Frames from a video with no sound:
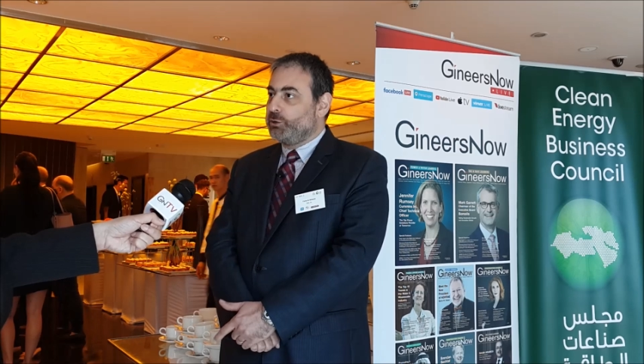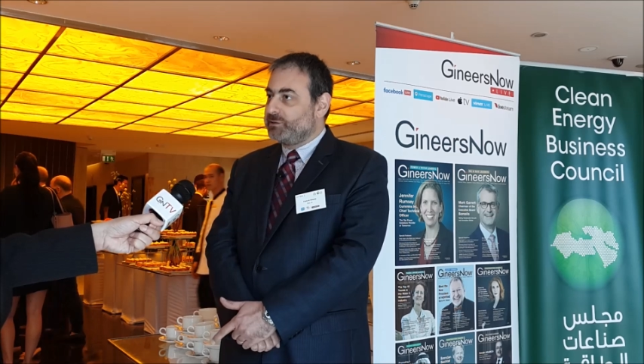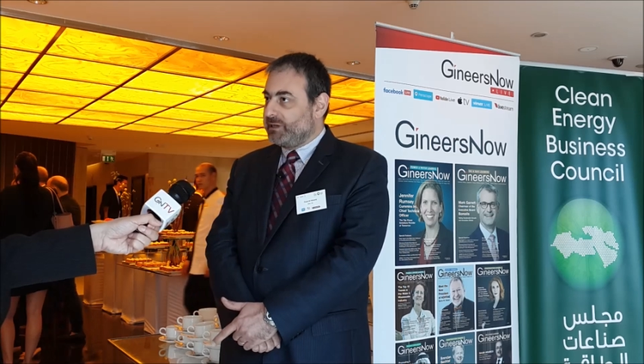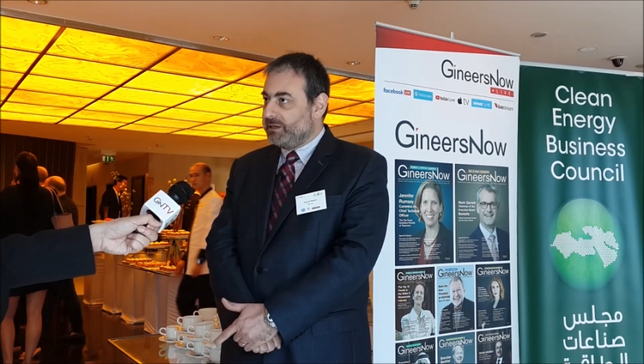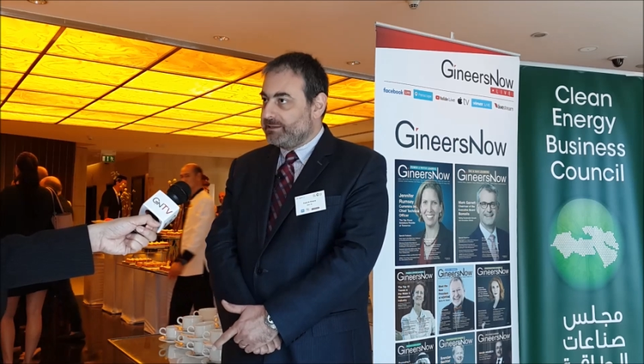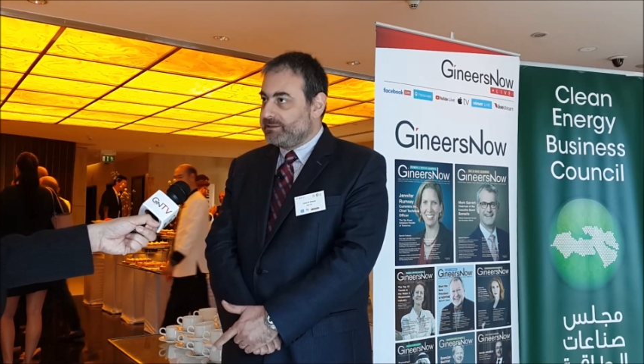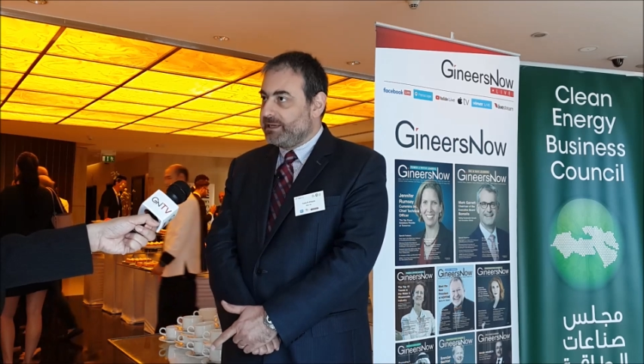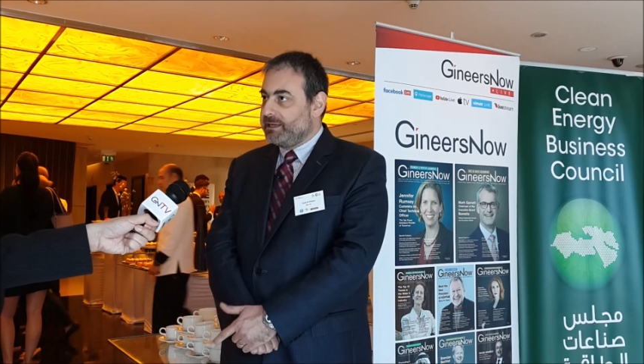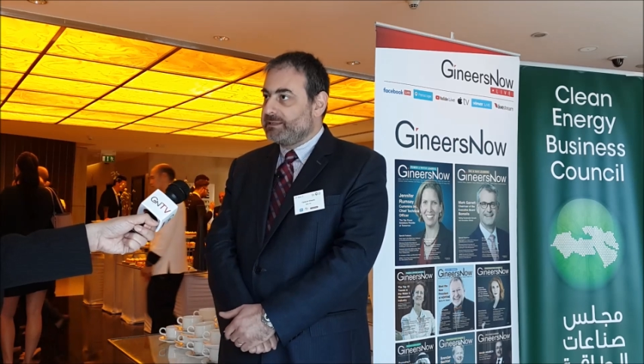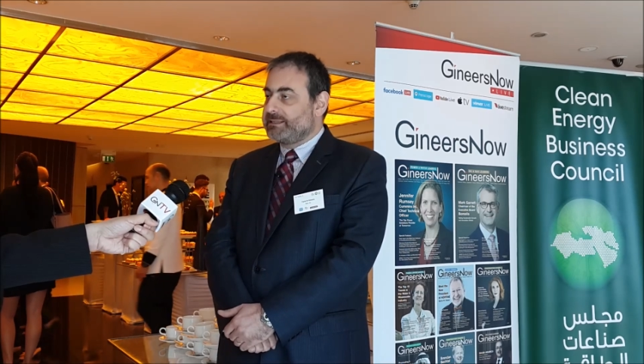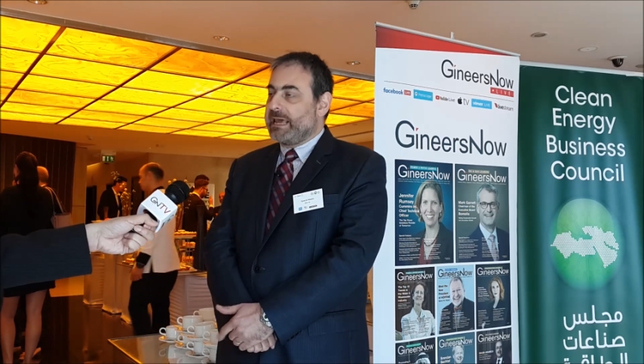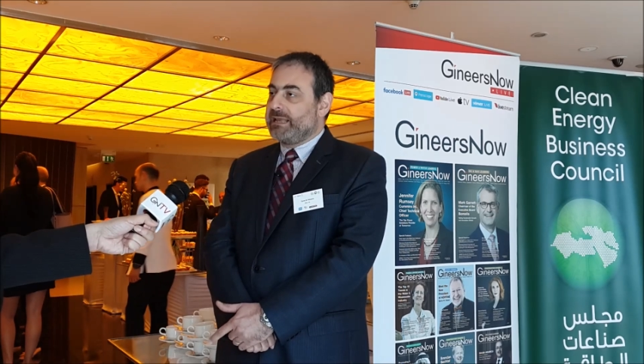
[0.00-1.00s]

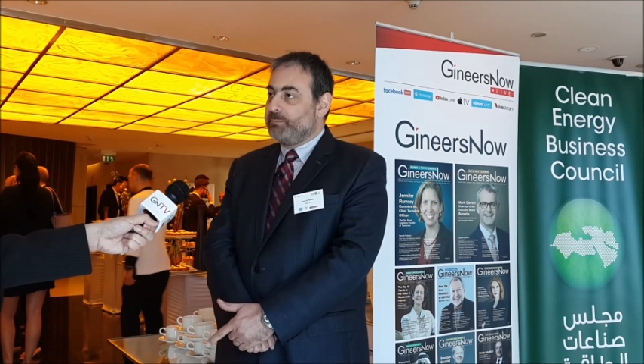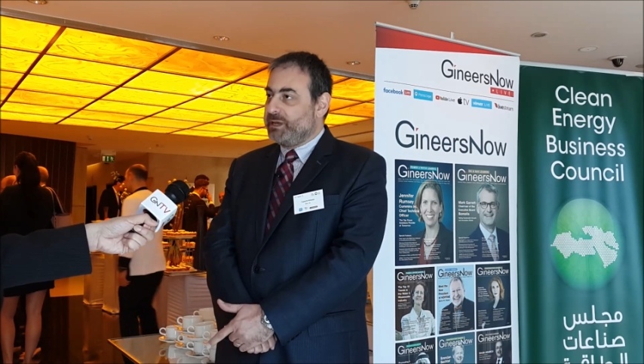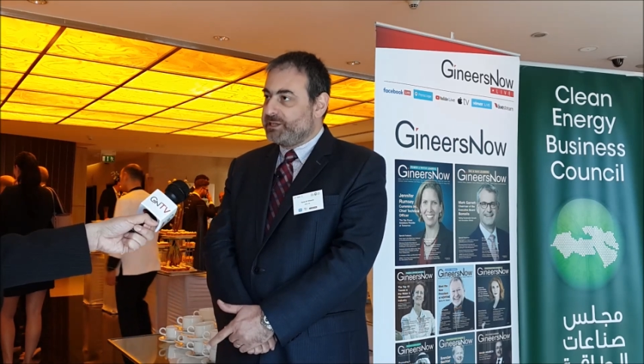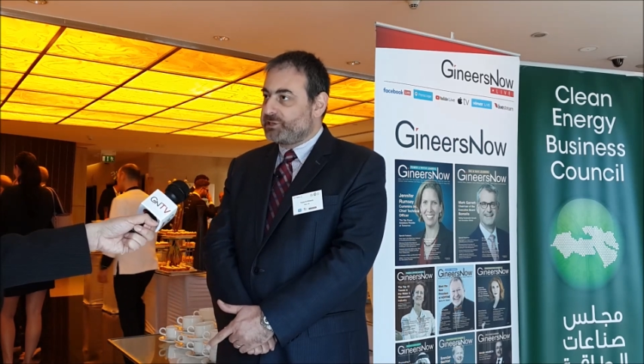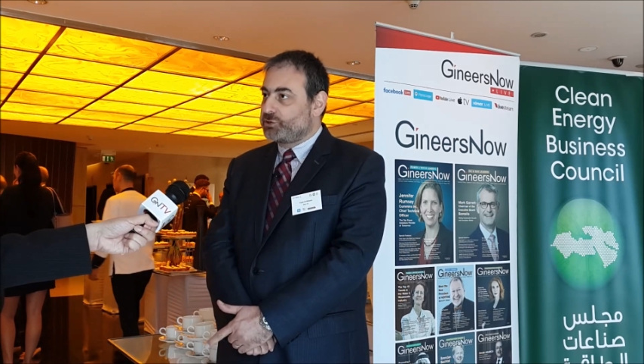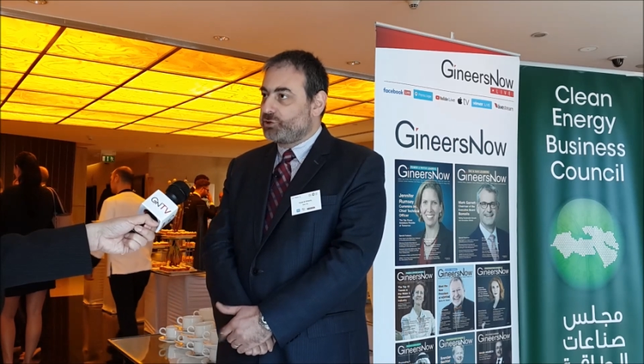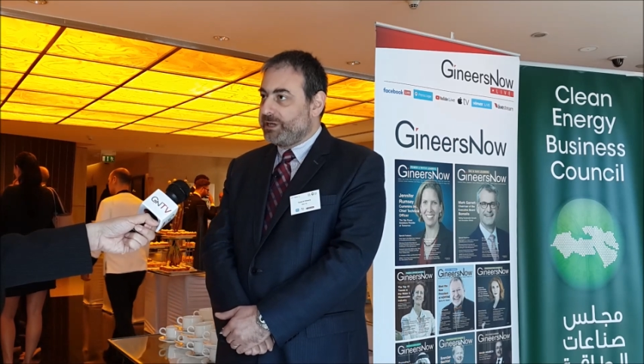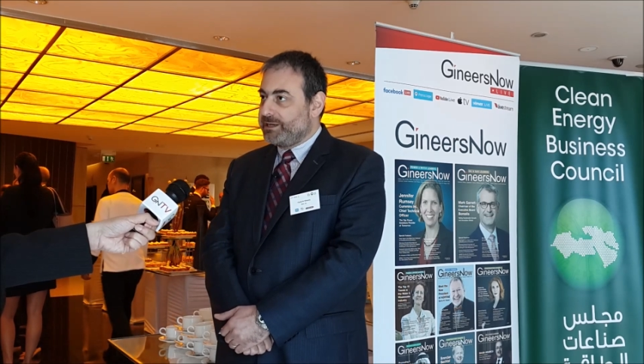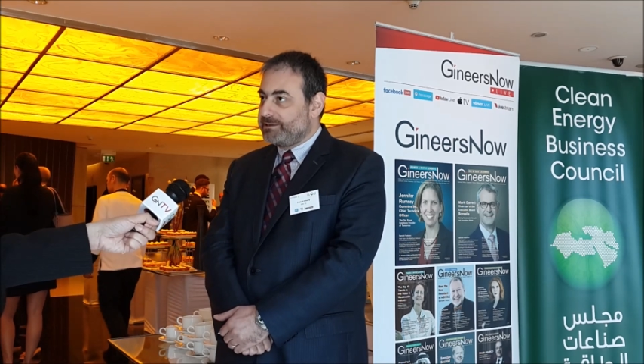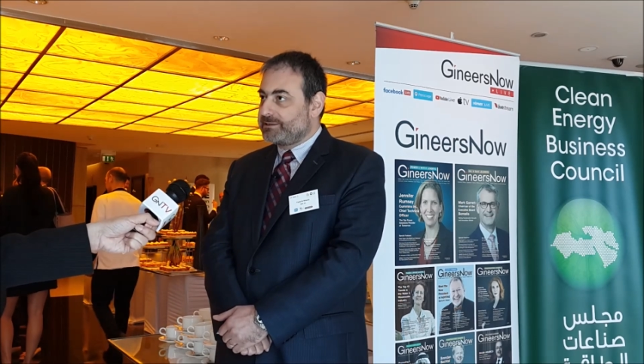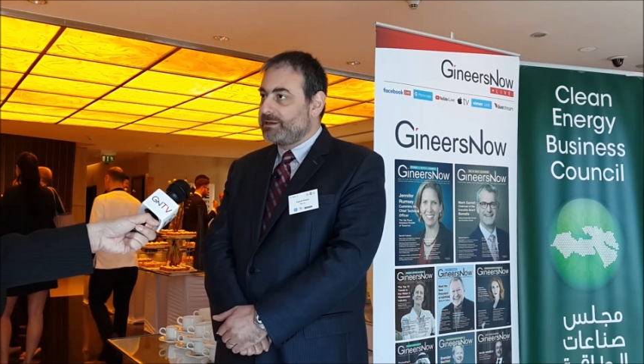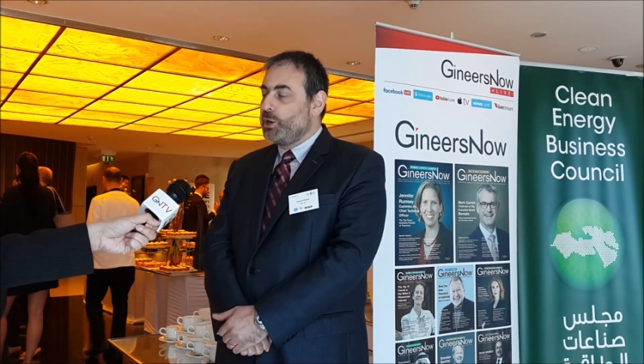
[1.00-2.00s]
utilities and
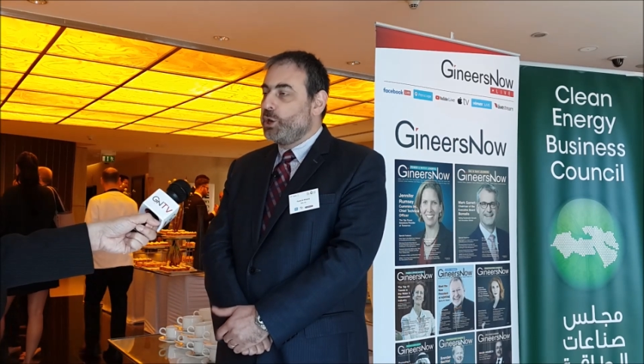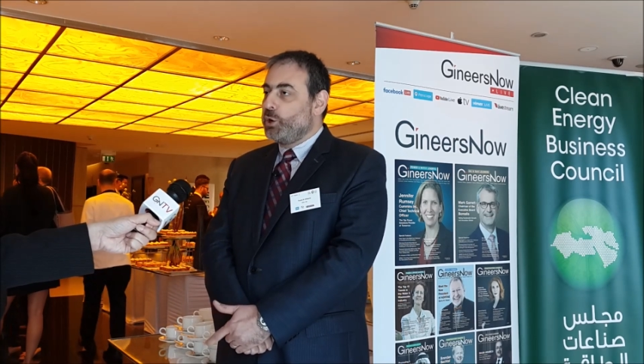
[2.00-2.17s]
ministries